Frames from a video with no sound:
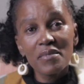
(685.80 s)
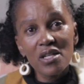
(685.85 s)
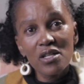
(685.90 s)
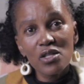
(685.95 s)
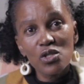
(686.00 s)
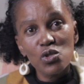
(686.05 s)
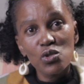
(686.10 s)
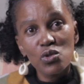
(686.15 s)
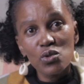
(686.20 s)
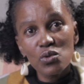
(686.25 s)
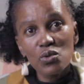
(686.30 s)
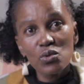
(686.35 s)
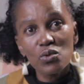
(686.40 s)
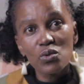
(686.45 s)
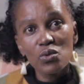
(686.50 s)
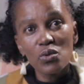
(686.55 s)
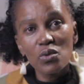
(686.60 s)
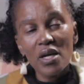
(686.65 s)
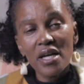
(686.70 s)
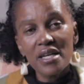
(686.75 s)
me
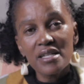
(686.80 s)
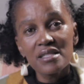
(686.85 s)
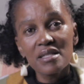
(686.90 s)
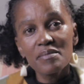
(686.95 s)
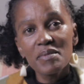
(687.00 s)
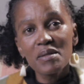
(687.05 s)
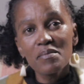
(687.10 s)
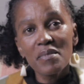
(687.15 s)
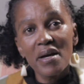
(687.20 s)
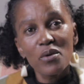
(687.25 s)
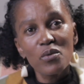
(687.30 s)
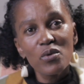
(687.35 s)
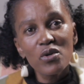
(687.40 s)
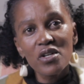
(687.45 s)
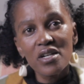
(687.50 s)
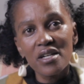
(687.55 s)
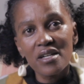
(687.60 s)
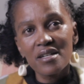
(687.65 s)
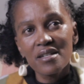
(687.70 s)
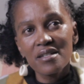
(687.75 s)
to exhibit my
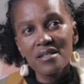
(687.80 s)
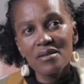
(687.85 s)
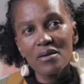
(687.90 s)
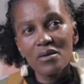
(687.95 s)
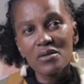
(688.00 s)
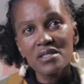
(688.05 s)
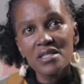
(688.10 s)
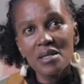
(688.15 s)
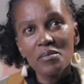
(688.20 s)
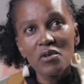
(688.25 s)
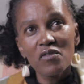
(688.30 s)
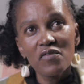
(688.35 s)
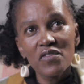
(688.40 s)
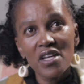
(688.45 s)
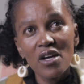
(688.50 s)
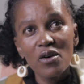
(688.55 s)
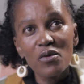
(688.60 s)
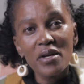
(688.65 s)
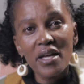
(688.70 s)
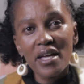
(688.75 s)
work on some of
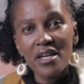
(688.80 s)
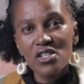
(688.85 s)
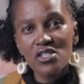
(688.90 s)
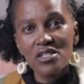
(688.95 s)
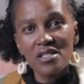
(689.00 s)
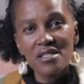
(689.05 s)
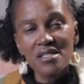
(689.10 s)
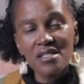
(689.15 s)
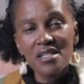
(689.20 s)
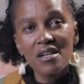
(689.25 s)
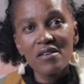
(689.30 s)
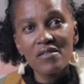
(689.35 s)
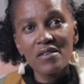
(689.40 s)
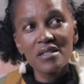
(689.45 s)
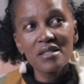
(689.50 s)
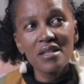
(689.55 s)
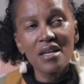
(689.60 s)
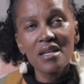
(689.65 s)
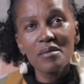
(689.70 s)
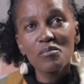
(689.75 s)
their occasions here
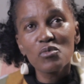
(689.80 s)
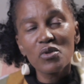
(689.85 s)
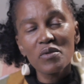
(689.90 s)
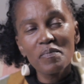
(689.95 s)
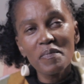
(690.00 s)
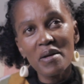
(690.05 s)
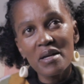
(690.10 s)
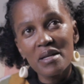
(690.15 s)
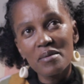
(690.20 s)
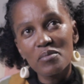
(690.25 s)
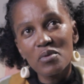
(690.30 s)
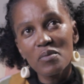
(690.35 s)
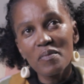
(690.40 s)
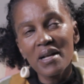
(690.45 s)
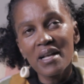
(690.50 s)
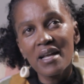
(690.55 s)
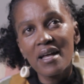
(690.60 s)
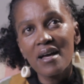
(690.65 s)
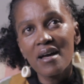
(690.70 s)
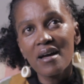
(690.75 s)
and there in
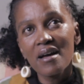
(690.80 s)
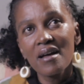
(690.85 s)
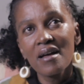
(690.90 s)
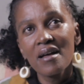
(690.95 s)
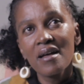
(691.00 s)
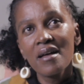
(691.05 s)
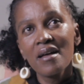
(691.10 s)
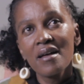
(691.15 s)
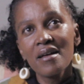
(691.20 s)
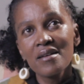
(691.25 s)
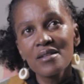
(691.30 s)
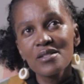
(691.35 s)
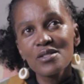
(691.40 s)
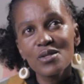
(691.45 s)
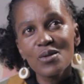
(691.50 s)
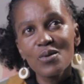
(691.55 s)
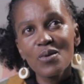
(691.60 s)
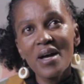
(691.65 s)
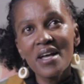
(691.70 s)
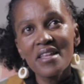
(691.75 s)
Mpumalanga.
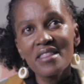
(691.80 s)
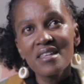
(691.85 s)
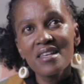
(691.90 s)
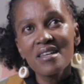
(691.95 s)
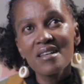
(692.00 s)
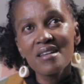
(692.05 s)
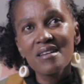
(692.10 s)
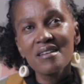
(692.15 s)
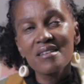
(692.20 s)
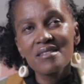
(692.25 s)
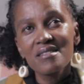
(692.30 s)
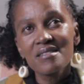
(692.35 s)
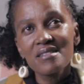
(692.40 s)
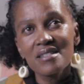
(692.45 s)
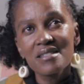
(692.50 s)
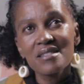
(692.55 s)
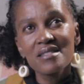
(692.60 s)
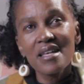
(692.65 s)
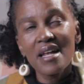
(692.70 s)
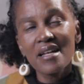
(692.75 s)
So I think
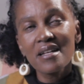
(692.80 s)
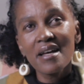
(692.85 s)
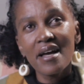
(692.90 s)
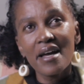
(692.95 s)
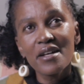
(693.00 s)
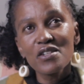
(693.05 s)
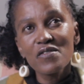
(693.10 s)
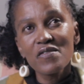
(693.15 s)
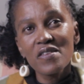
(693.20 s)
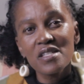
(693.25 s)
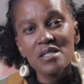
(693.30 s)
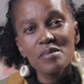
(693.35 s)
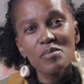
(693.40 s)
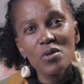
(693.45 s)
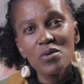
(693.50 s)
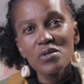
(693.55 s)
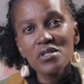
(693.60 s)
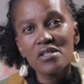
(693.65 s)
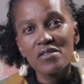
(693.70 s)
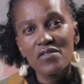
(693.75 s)
just that kind of
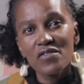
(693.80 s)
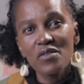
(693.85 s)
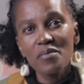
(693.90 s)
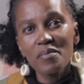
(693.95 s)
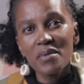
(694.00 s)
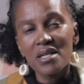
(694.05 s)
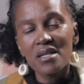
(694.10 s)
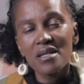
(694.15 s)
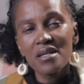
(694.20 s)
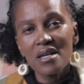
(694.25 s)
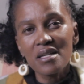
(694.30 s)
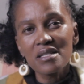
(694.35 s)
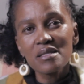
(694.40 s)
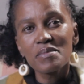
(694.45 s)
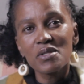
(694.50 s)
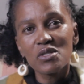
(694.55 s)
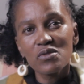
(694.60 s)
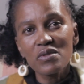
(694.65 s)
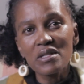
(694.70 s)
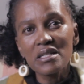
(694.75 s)
exposure for me
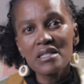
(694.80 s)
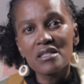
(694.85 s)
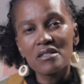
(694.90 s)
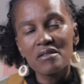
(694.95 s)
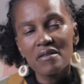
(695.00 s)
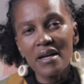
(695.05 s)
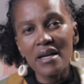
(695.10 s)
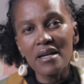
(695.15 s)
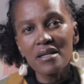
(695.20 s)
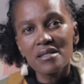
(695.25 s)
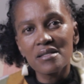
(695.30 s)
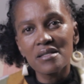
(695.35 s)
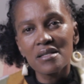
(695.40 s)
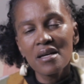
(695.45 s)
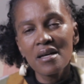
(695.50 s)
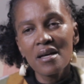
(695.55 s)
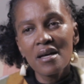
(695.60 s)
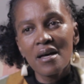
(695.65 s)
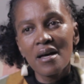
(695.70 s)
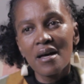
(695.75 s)
has been really great.
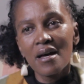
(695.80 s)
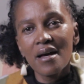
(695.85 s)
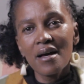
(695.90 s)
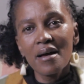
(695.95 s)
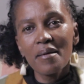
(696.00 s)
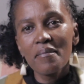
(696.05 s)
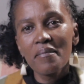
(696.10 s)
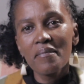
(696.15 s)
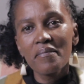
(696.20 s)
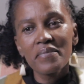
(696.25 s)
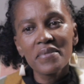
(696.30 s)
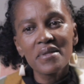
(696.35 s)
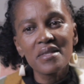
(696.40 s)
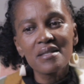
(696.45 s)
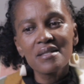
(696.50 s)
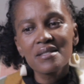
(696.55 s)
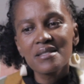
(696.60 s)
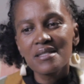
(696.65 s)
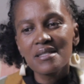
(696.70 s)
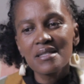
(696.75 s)

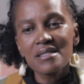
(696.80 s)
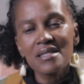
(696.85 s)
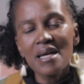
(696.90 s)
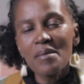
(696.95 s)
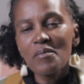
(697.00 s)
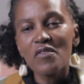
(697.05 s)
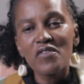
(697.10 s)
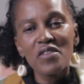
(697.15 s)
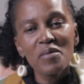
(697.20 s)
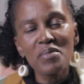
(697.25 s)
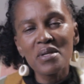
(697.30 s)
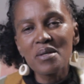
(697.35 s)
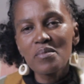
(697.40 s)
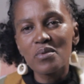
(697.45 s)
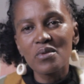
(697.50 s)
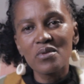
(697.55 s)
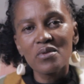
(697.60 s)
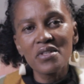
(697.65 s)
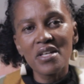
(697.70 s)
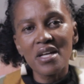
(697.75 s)
Some of the
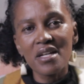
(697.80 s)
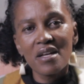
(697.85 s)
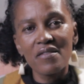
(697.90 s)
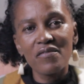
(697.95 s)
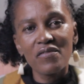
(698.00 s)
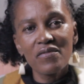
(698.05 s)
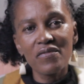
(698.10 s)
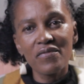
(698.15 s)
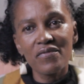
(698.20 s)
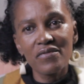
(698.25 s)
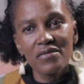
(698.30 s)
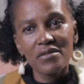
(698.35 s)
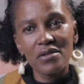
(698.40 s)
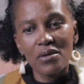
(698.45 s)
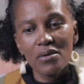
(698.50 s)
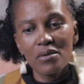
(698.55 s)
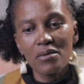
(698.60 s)
people that have